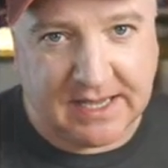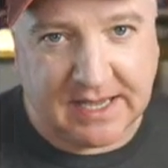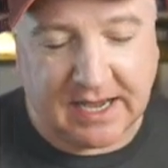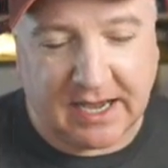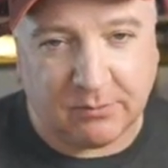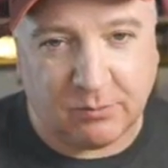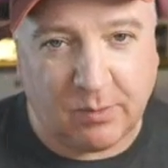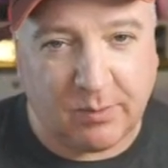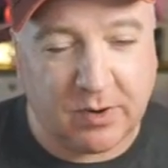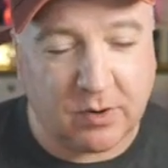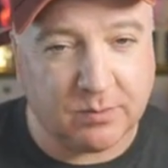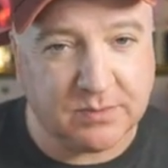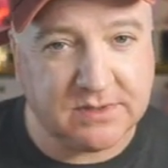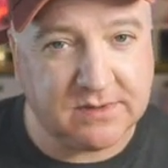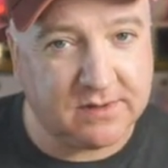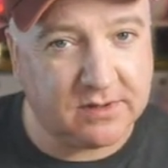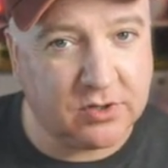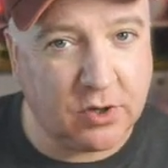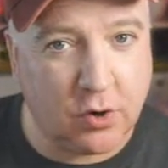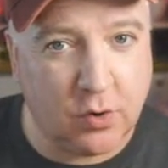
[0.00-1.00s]
and when we come to
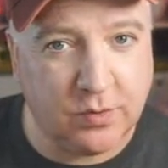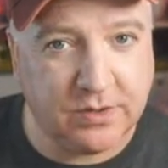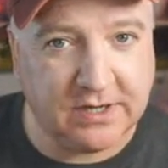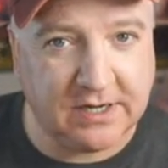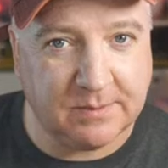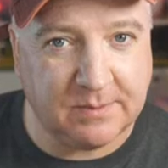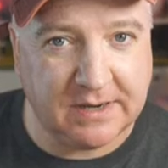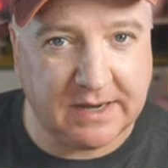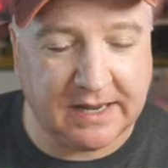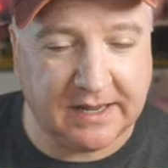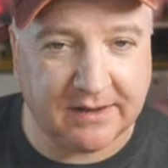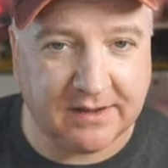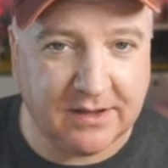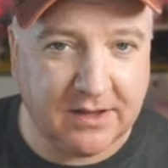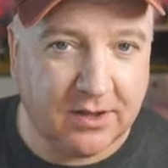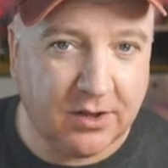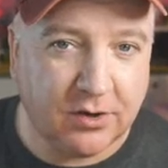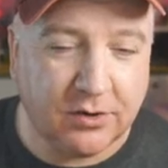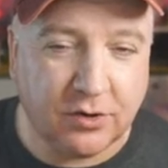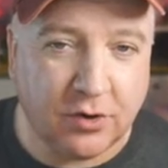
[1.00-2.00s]
the code a minute,
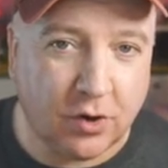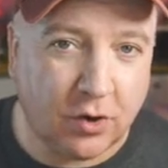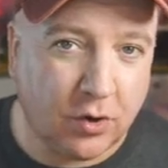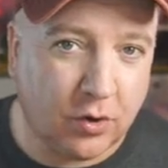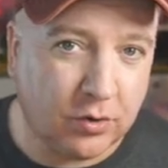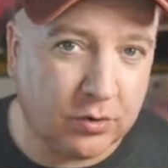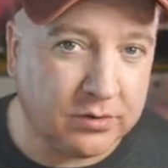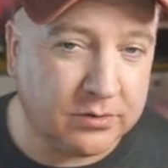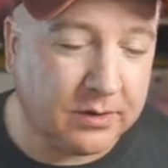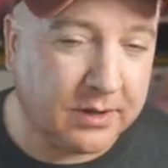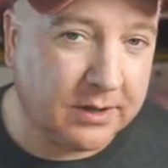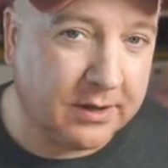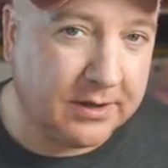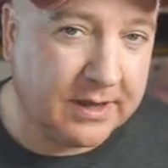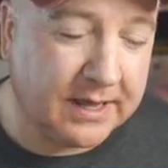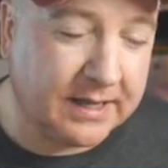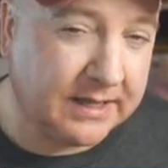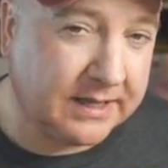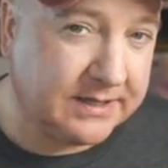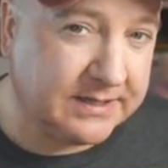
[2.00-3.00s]
not all
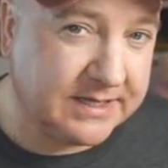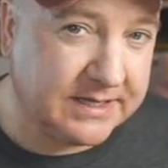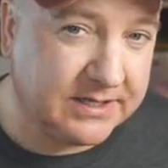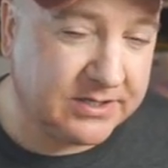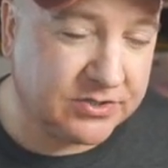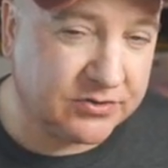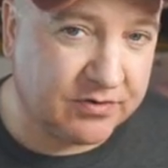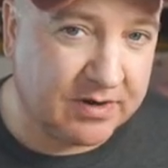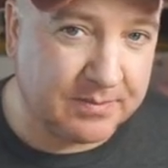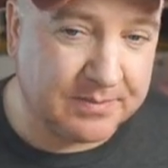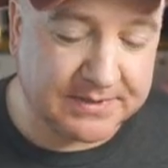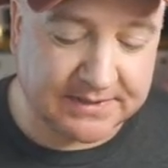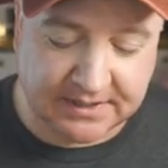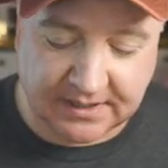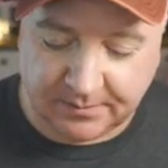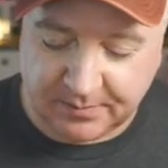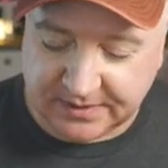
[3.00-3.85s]
LED strips,